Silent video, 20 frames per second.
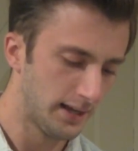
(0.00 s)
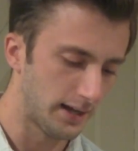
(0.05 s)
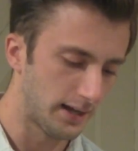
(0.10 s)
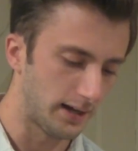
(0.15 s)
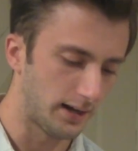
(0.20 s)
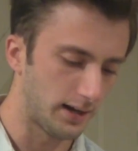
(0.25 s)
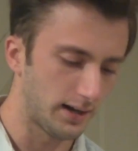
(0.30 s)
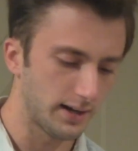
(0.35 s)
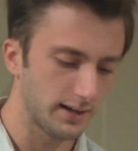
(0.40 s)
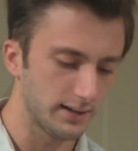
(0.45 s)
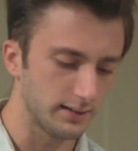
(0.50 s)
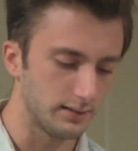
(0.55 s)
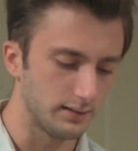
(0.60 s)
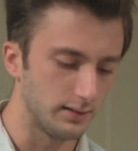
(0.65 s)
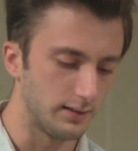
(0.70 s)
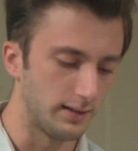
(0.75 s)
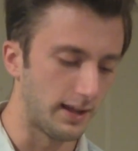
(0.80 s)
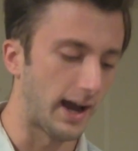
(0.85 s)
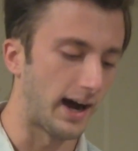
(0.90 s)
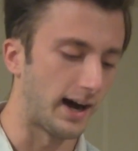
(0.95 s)

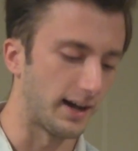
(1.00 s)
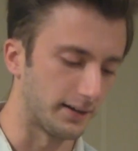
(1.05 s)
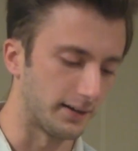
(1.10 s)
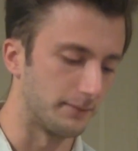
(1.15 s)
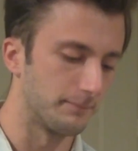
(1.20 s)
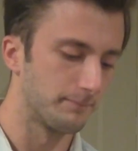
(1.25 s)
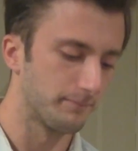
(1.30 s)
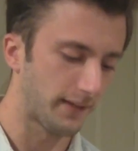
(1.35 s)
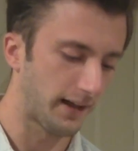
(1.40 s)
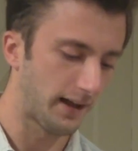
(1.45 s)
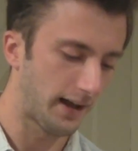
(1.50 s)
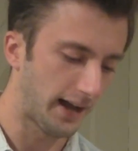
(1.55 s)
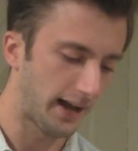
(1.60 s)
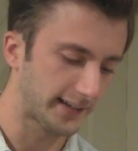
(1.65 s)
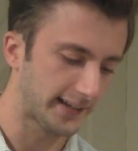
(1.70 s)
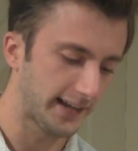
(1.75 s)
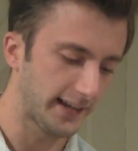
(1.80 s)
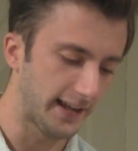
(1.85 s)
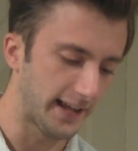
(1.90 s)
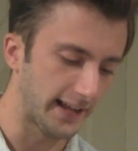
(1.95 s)
Anna, I
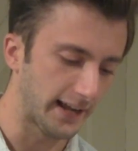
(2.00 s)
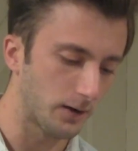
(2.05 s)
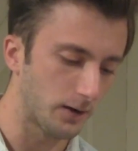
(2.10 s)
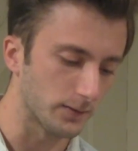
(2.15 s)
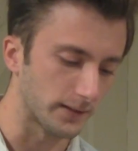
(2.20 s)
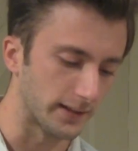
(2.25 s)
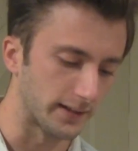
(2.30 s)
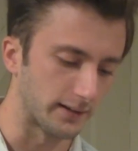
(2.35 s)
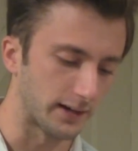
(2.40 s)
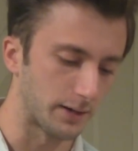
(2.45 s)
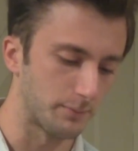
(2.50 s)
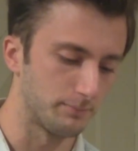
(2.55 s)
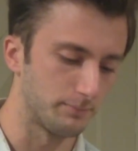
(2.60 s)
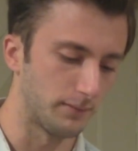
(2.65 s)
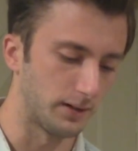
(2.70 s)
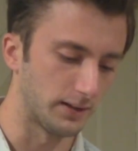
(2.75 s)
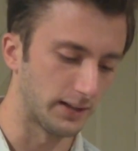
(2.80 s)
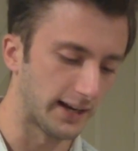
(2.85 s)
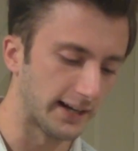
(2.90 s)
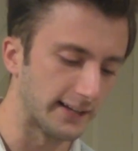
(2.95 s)
can't hang out later.
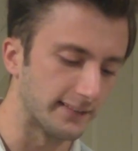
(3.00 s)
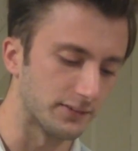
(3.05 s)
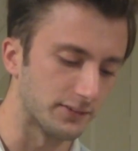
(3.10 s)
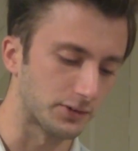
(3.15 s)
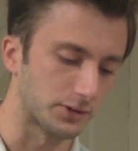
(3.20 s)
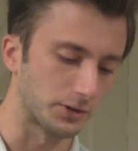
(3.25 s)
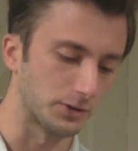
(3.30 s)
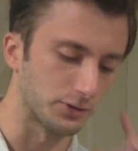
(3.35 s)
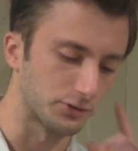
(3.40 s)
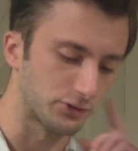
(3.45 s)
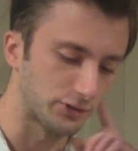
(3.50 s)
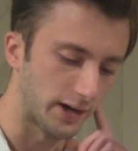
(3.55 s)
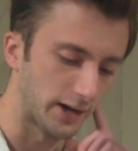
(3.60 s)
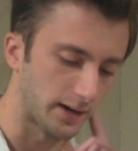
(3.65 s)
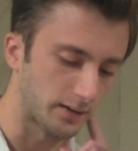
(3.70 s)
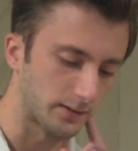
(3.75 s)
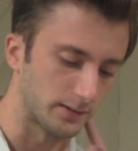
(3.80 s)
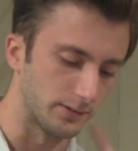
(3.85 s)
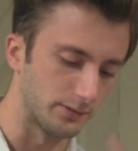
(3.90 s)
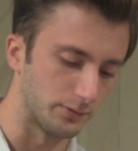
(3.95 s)
I'm aligning this girl's
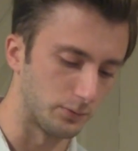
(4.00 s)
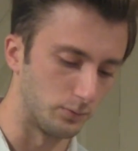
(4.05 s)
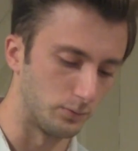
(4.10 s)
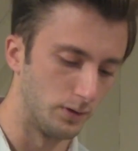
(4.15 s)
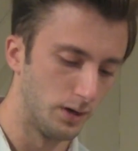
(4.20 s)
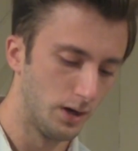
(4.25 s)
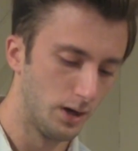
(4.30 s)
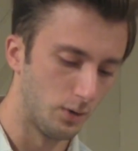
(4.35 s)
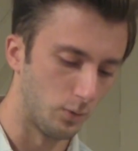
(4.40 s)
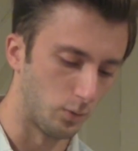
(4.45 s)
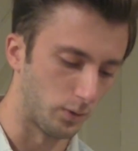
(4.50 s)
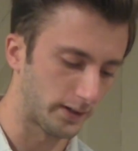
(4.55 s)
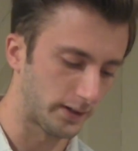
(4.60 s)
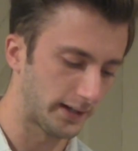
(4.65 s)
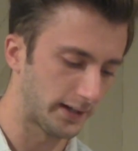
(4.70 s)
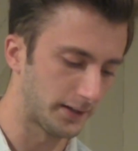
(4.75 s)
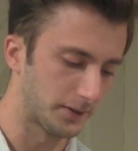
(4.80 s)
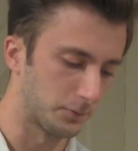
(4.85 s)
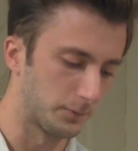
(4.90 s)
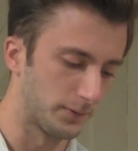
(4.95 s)
chakras and
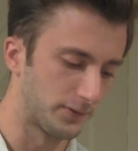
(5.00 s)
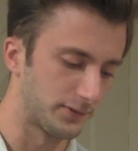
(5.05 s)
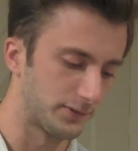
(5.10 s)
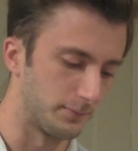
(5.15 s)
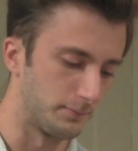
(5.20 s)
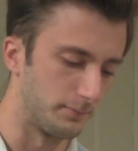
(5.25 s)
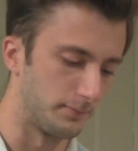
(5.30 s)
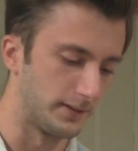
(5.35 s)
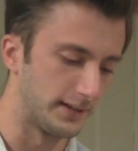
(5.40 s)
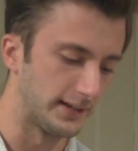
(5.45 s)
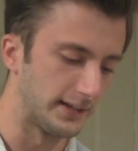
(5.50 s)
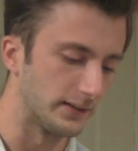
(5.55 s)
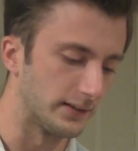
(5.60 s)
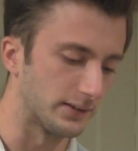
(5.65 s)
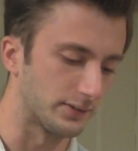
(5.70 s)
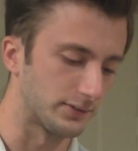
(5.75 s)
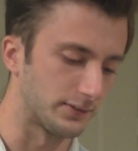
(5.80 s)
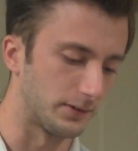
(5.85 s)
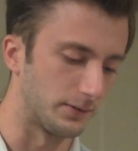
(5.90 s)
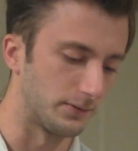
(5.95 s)
working on her with some
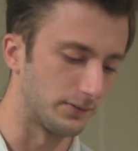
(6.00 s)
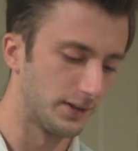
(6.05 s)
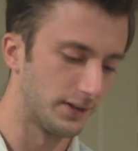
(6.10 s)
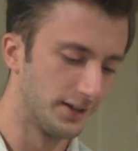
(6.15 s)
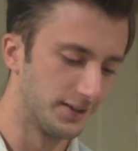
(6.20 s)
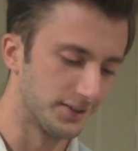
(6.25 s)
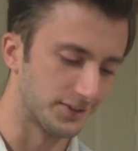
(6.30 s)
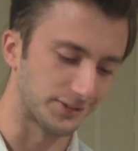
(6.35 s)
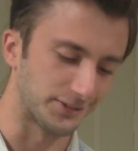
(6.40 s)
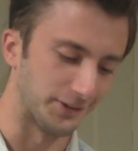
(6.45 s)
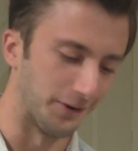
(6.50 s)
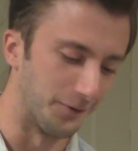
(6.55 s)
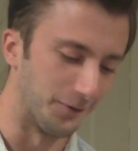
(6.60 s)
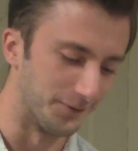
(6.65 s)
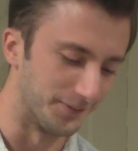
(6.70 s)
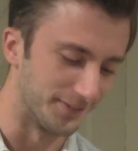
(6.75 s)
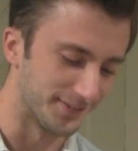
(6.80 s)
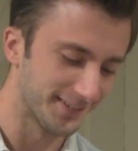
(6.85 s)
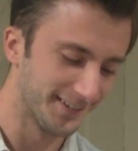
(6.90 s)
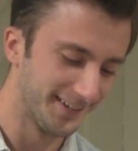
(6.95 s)
healing stones.
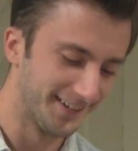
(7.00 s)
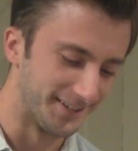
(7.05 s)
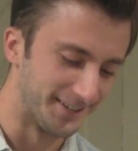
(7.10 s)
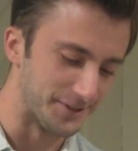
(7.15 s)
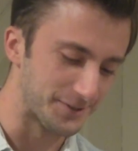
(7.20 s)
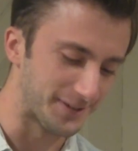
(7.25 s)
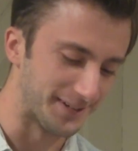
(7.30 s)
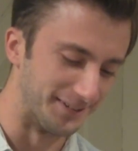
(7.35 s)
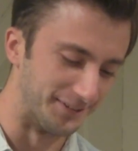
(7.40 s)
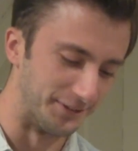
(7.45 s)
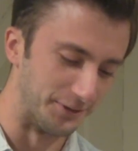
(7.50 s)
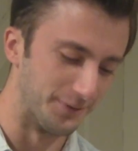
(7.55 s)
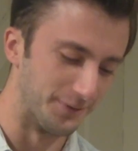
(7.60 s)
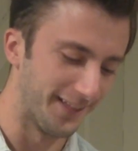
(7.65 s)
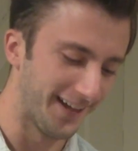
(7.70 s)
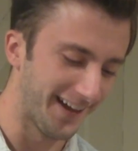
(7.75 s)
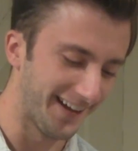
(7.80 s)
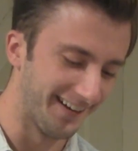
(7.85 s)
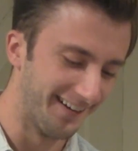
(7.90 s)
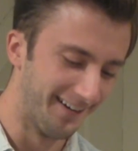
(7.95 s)
Stones? You can do
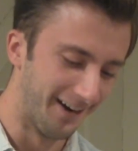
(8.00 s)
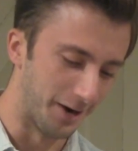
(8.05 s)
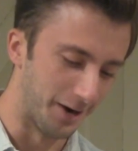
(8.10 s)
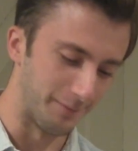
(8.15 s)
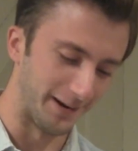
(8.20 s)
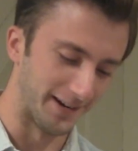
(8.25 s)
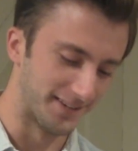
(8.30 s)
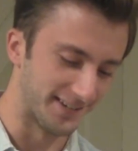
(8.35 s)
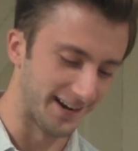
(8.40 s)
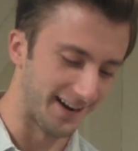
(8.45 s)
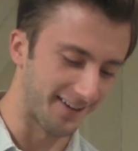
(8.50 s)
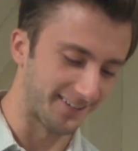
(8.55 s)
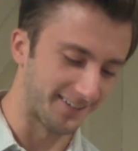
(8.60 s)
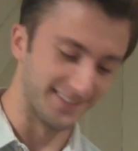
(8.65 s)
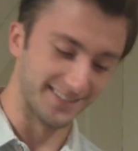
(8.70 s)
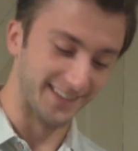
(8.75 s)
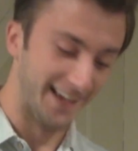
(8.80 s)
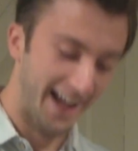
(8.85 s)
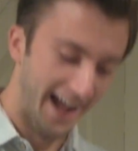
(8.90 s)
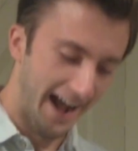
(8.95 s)
that? Are my
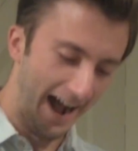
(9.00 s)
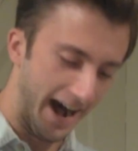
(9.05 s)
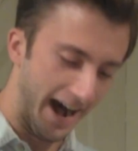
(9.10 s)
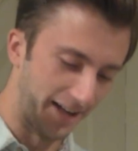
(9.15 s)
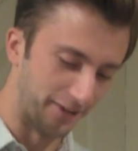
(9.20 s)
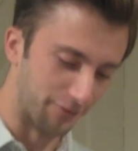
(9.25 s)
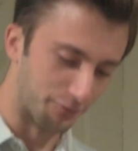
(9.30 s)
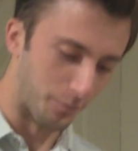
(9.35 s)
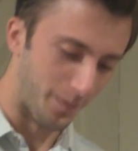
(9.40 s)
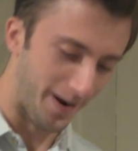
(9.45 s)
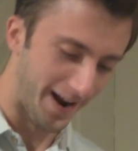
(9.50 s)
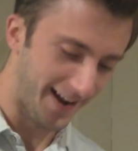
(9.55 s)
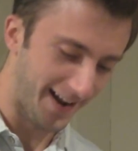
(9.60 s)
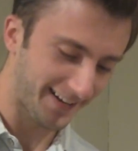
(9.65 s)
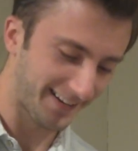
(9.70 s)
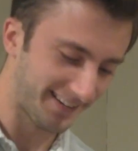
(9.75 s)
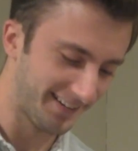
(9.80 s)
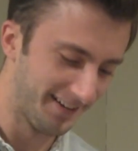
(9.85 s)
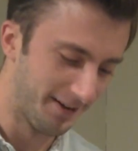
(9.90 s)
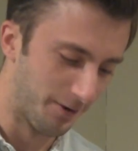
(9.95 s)
chakras out of
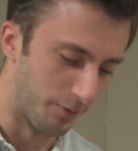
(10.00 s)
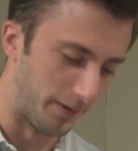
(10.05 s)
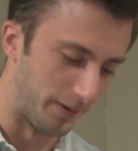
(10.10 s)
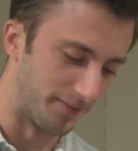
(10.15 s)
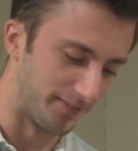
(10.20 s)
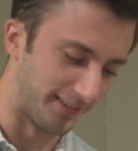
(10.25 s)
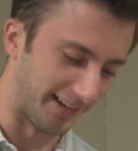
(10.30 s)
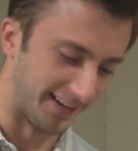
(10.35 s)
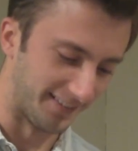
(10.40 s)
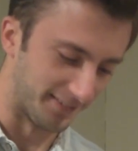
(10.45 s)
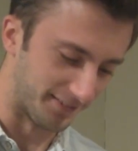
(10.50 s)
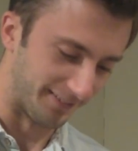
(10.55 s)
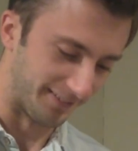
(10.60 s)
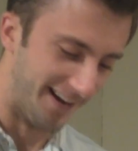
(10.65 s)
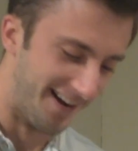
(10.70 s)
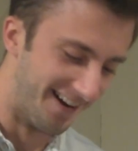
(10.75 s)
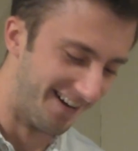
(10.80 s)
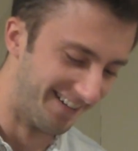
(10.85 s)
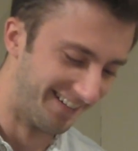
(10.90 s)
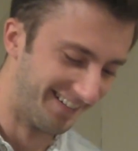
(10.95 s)
whack? Waves hands
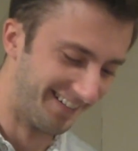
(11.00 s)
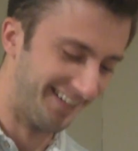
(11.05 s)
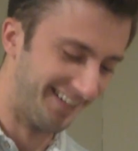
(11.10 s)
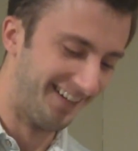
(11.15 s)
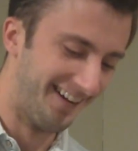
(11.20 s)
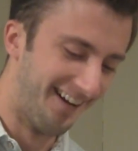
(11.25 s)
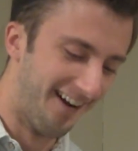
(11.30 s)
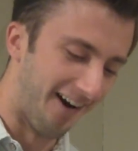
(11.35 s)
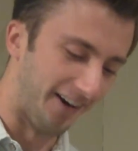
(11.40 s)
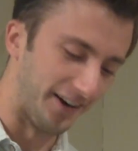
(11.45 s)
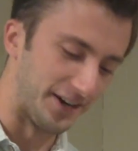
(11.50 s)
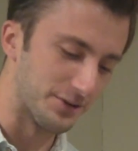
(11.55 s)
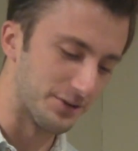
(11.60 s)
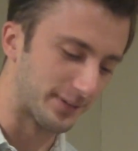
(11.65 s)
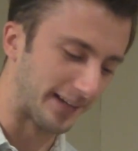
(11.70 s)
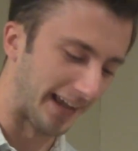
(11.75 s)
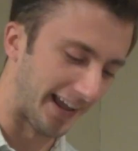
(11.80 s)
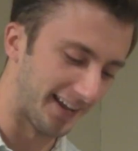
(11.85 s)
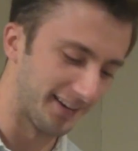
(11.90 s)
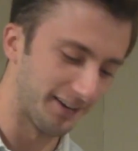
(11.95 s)
around. Are you
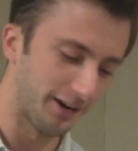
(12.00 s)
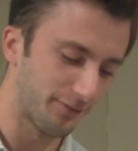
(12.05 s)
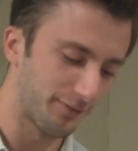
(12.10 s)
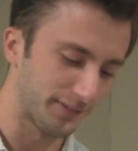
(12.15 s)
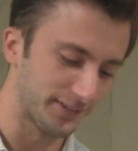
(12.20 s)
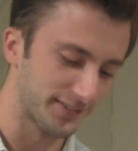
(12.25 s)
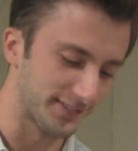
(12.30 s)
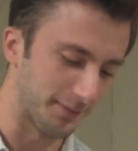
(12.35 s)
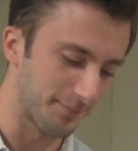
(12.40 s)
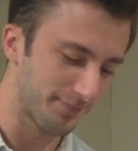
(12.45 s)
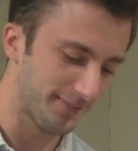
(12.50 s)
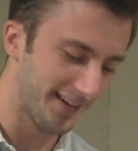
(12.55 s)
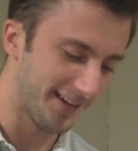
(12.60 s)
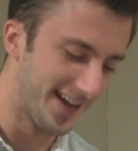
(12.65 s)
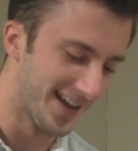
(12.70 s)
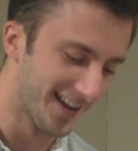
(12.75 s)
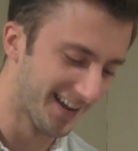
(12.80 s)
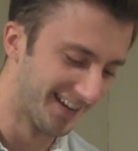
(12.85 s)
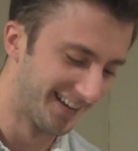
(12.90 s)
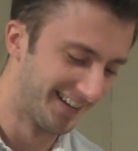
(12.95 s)
Gandalf or
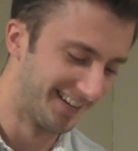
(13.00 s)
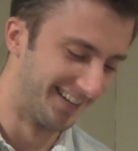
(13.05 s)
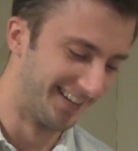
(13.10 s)
something?